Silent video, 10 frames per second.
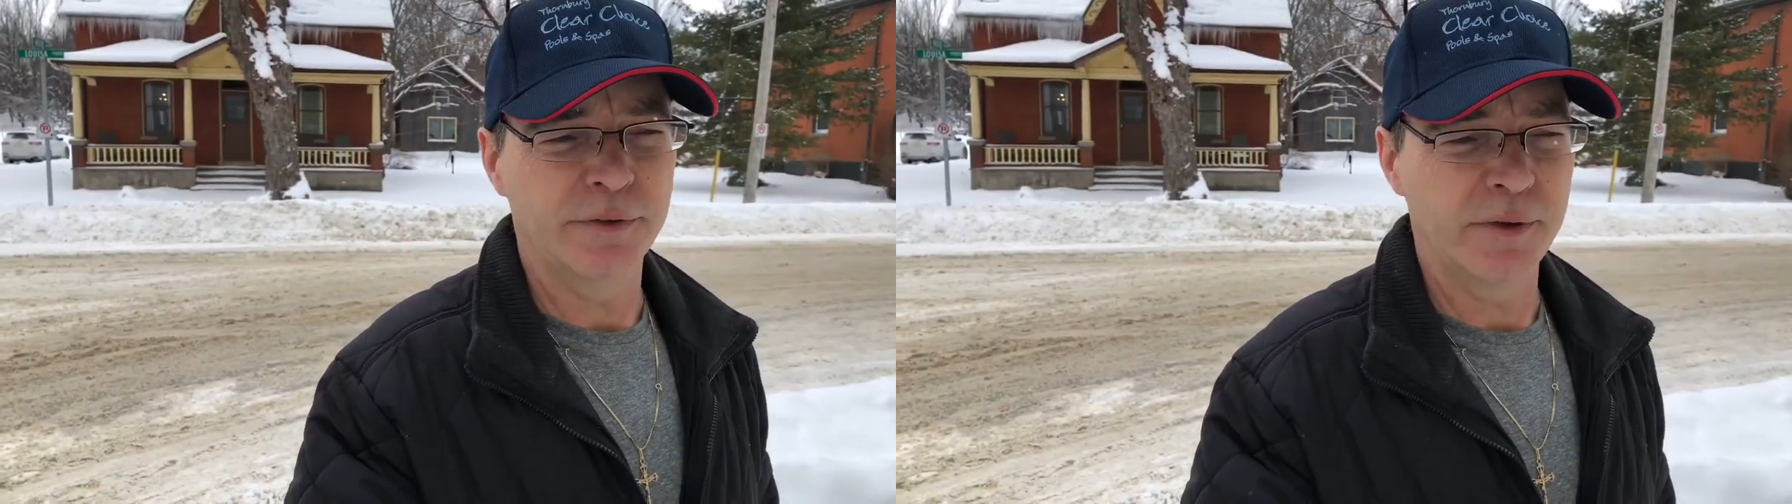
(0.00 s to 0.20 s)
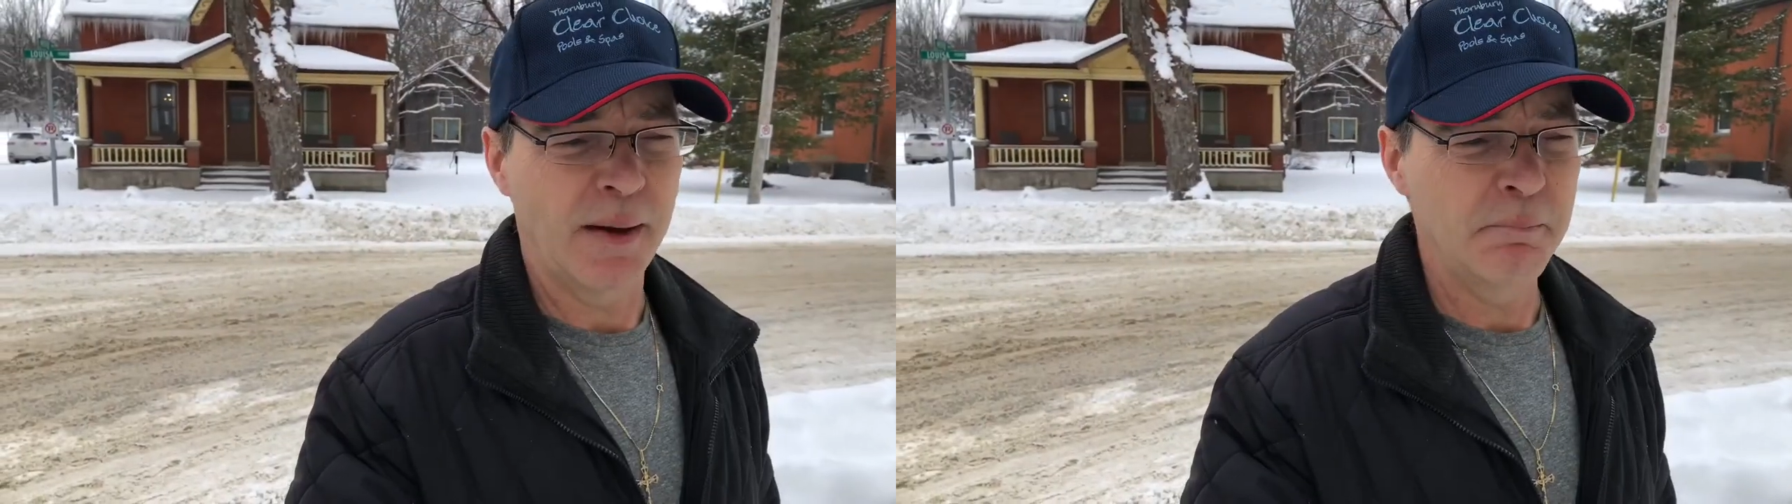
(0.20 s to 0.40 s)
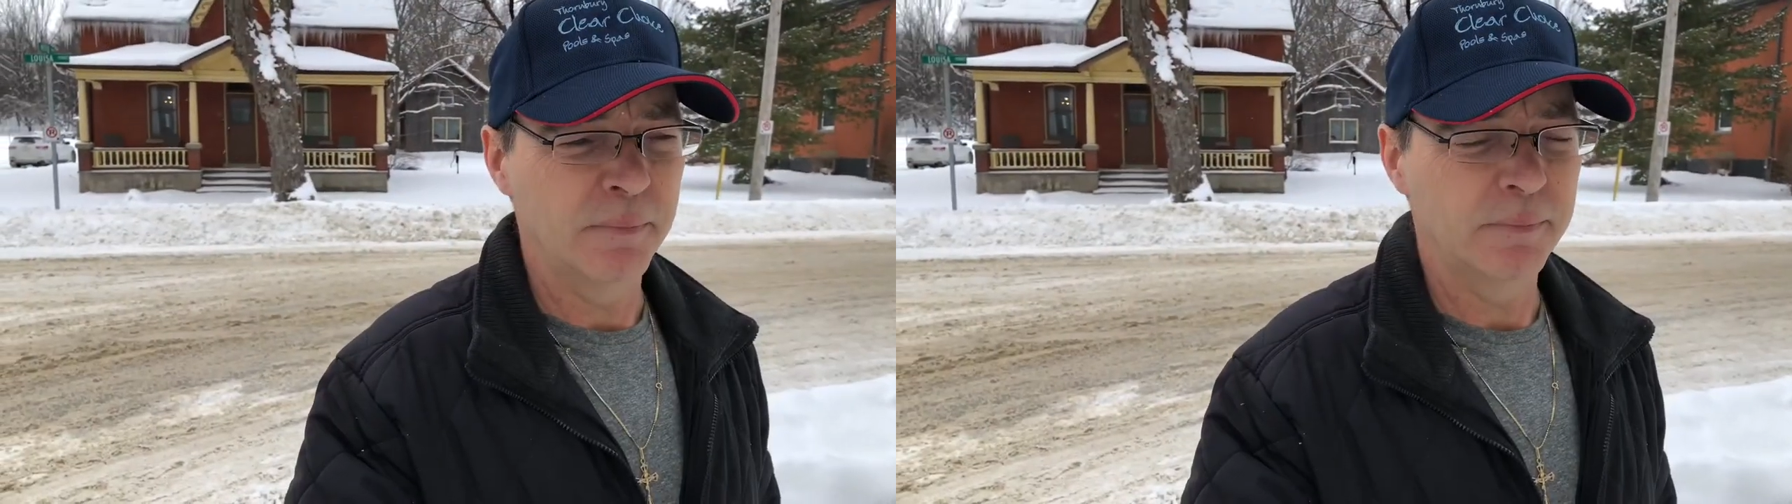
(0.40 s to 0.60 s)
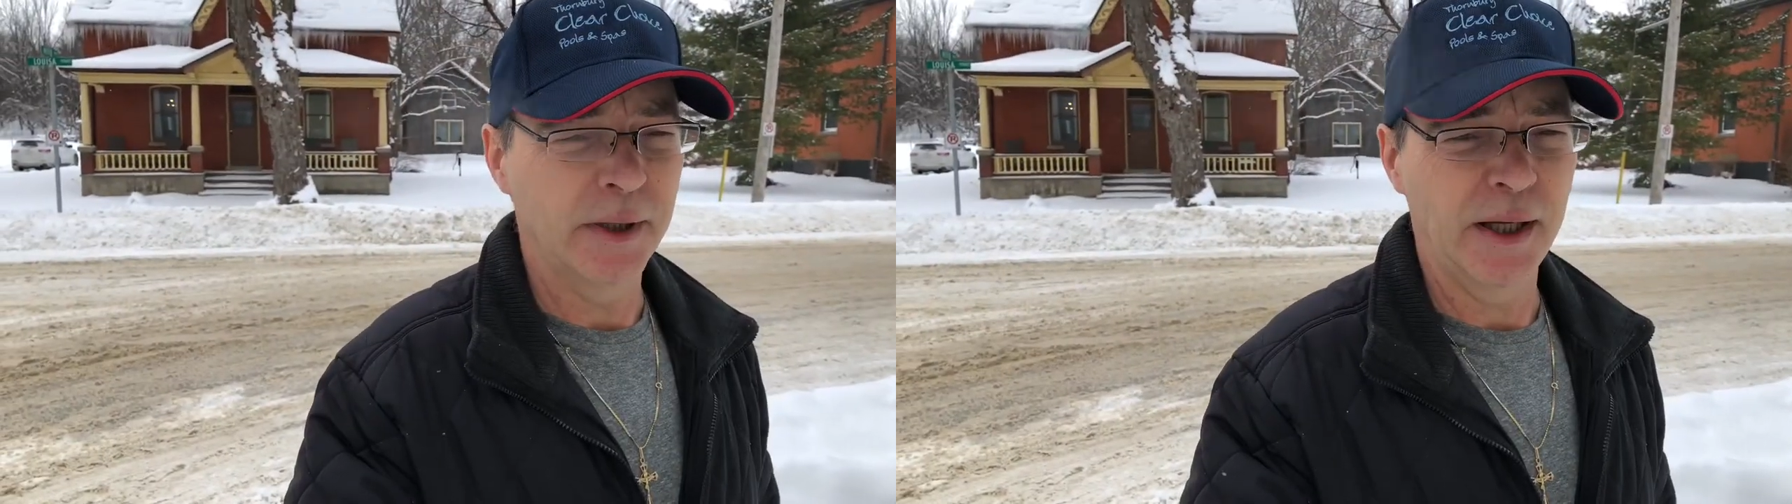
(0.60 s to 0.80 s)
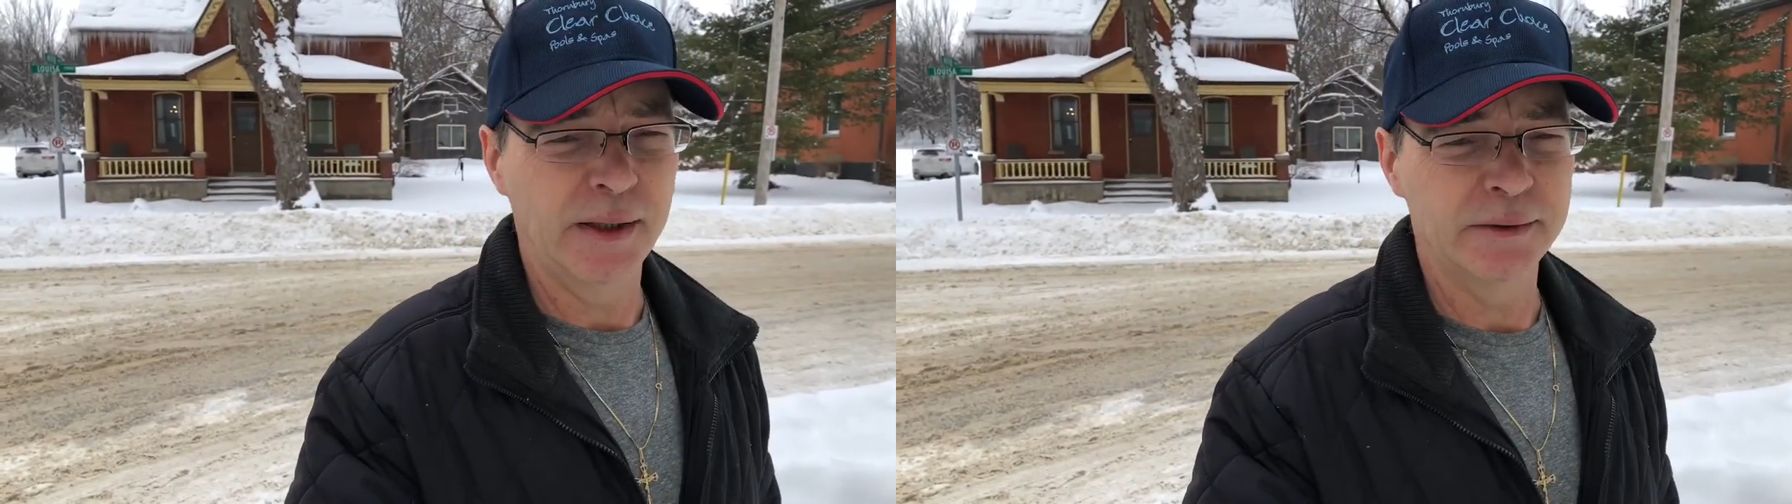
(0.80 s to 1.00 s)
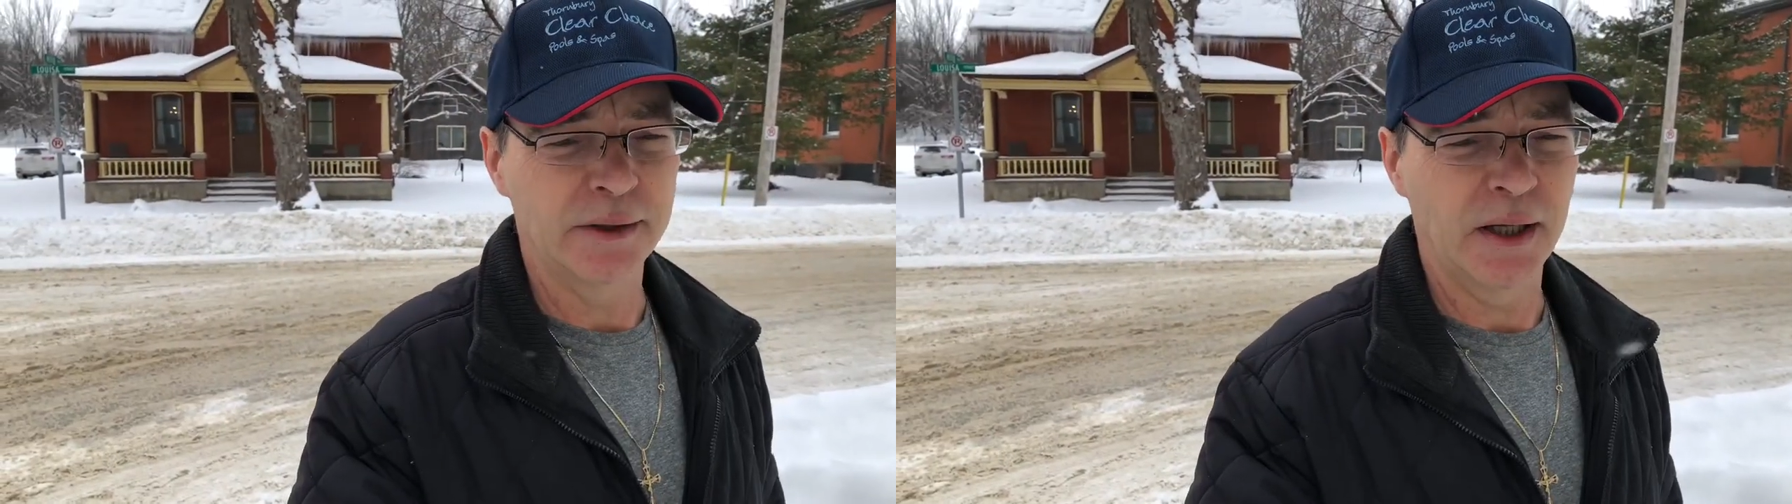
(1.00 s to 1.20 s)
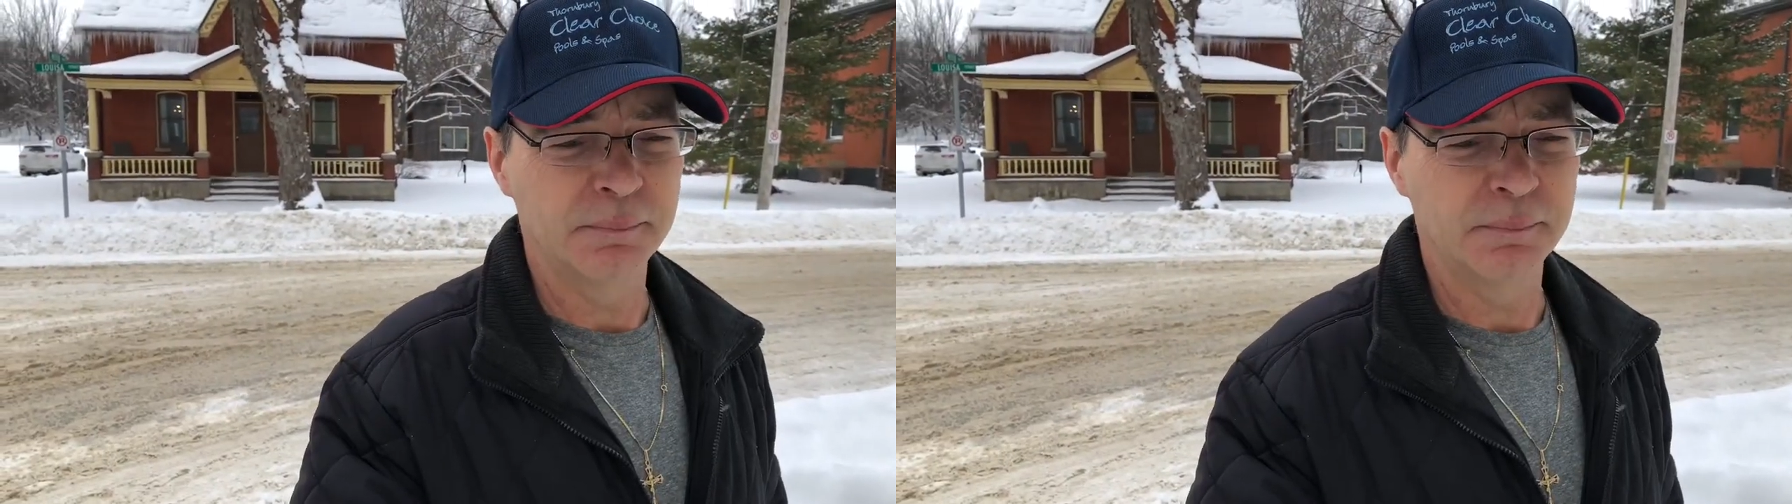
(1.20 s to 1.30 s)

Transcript: for them, and